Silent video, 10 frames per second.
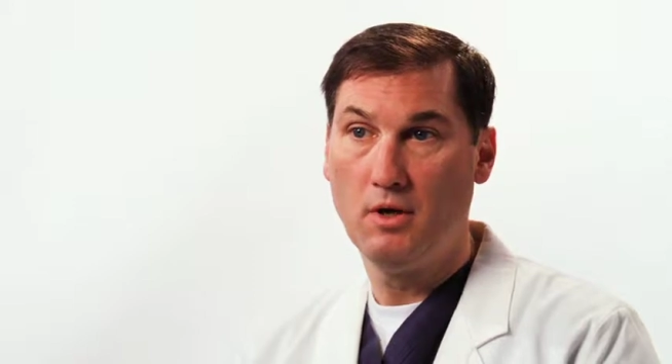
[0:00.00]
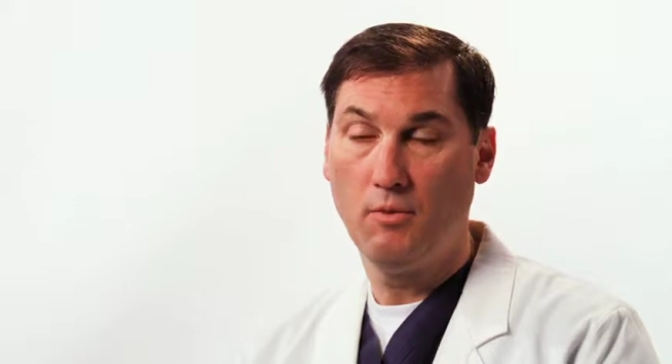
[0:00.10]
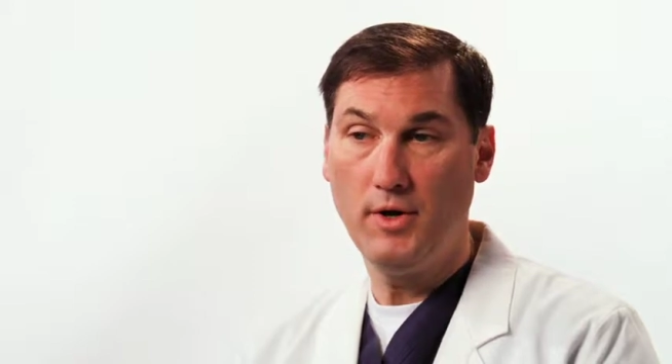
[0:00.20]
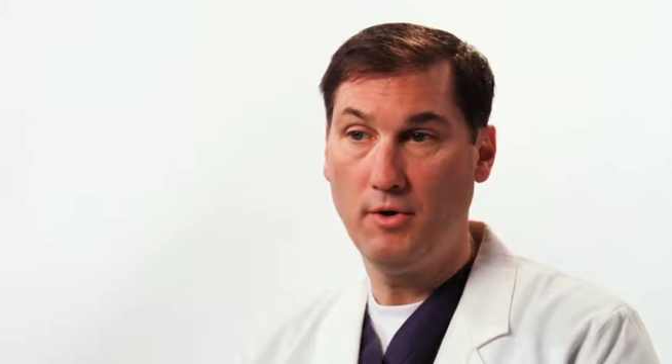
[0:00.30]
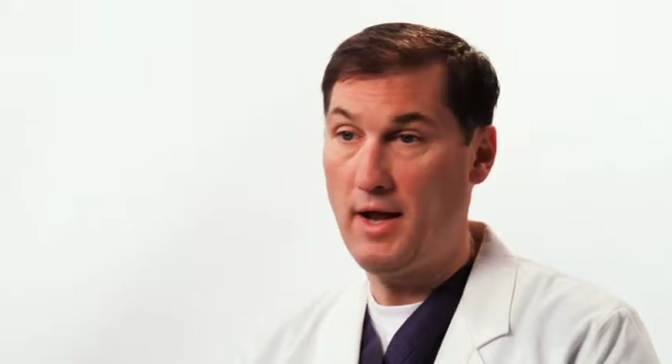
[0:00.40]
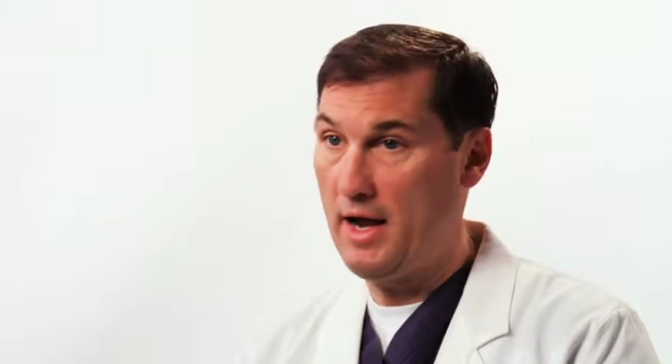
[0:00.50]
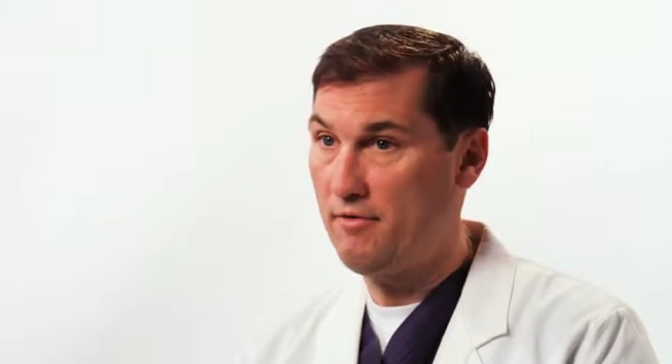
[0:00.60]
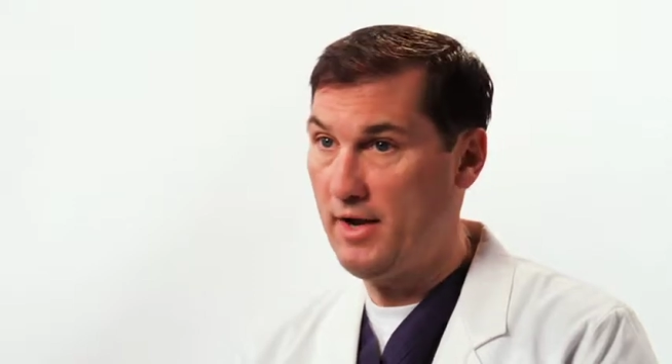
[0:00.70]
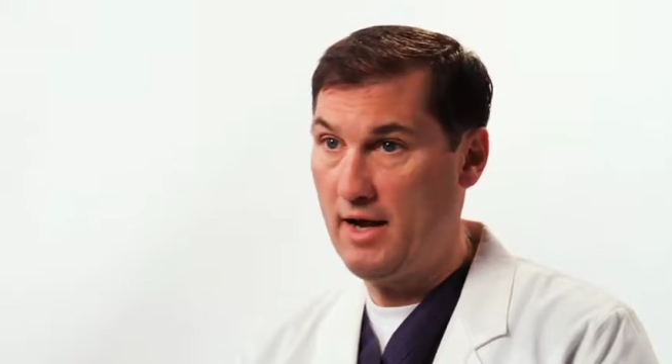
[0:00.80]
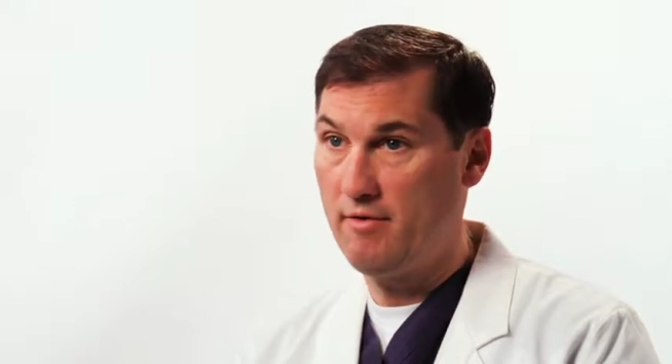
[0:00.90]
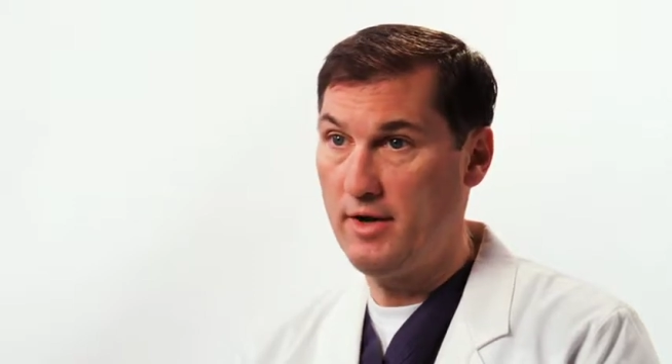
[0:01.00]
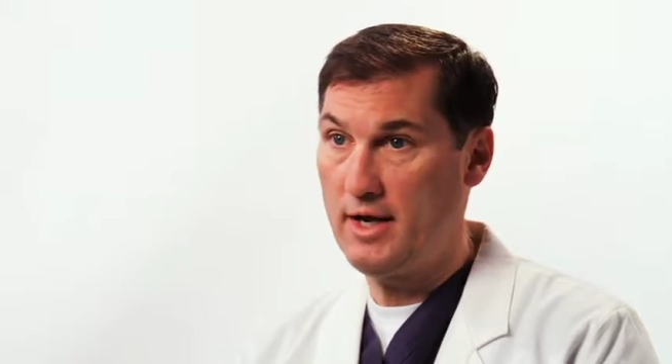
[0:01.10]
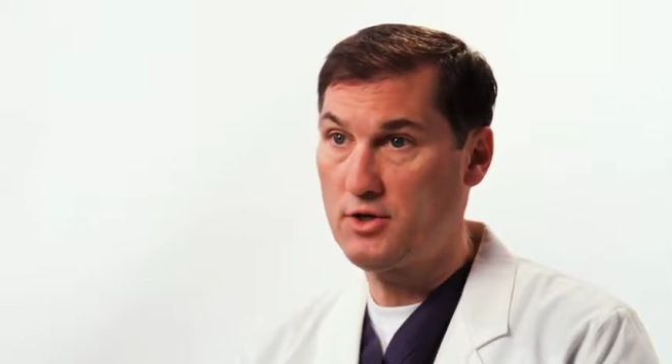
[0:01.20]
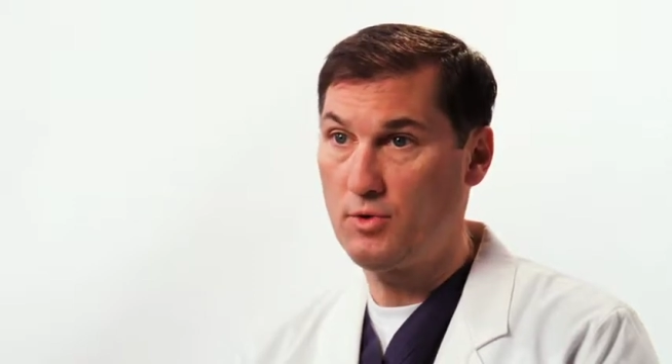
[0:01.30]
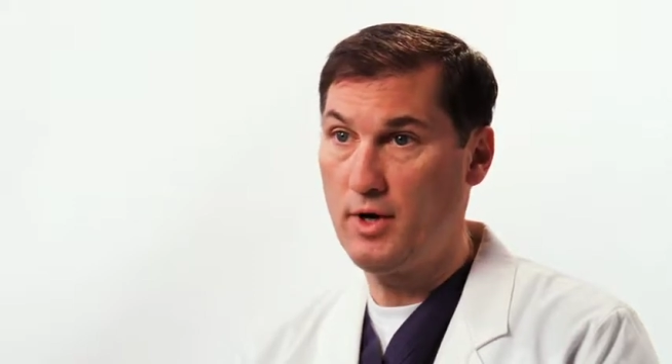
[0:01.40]
We don't have to have an
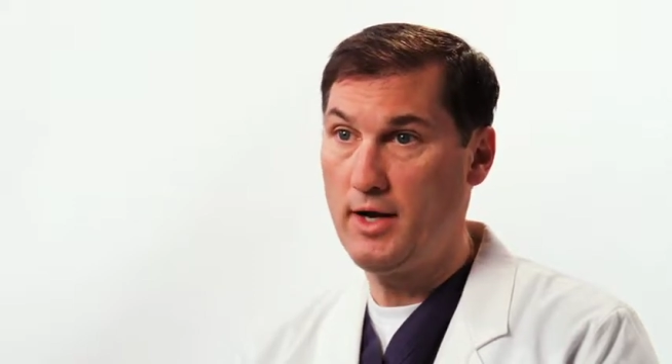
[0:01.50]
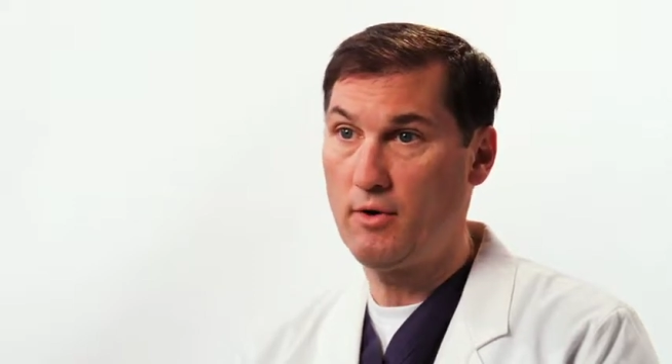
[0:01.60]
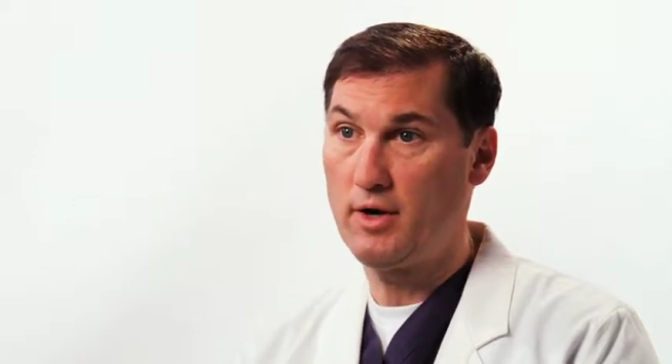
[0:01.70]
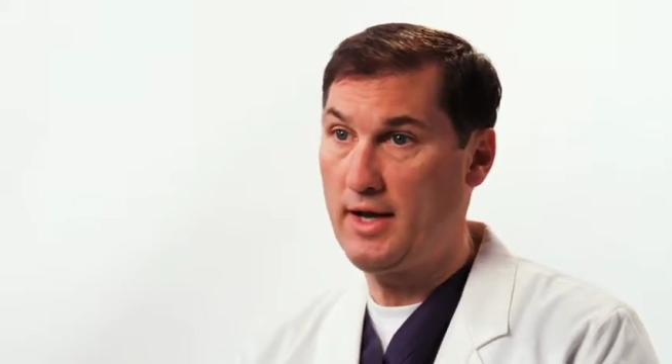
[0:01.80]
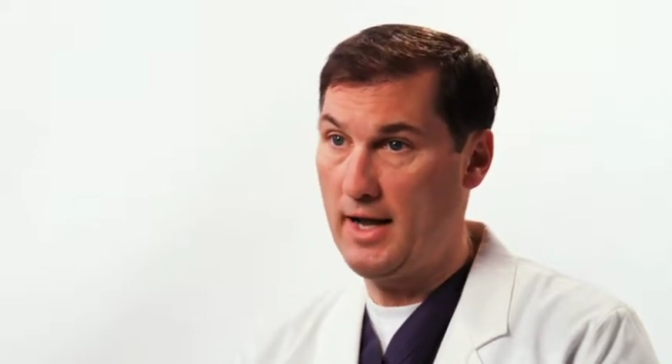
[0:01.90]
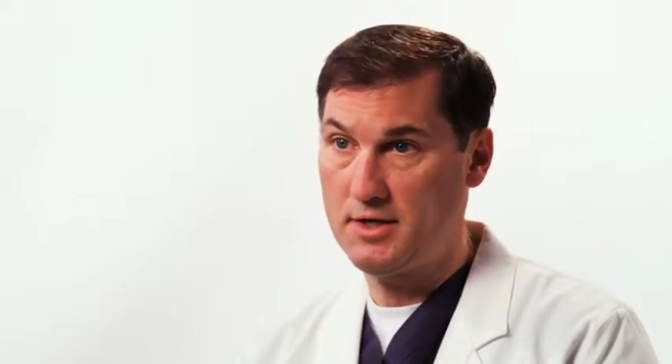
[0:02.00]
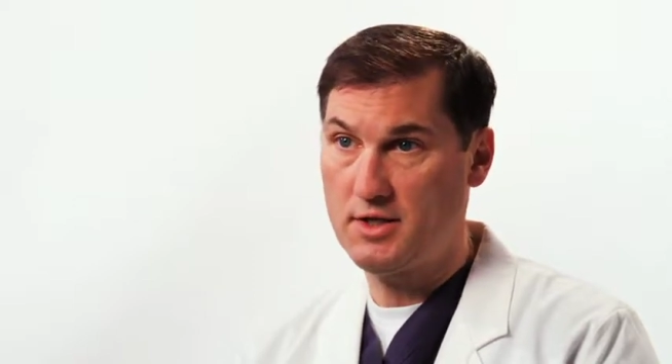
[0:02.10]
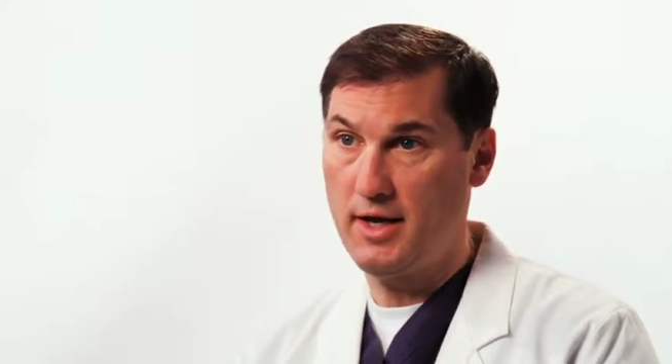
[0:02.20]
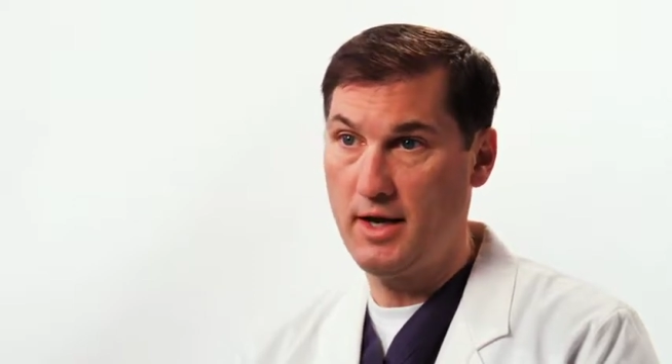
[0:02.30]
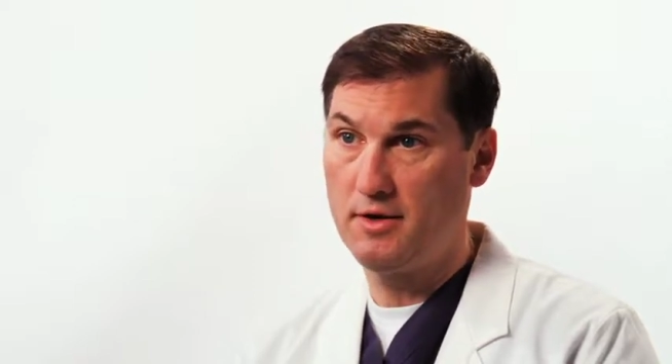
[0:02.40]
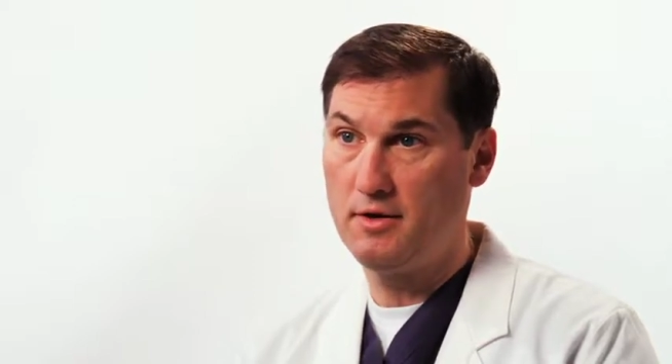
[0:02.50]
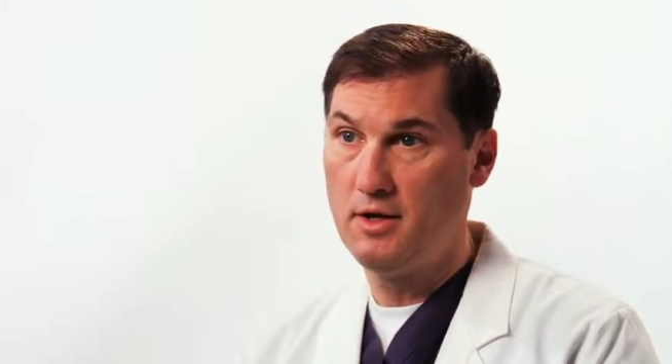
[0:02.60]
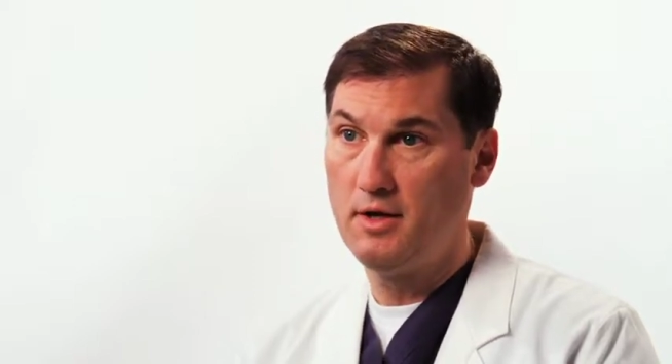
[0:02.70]
X-ray or a CAT scan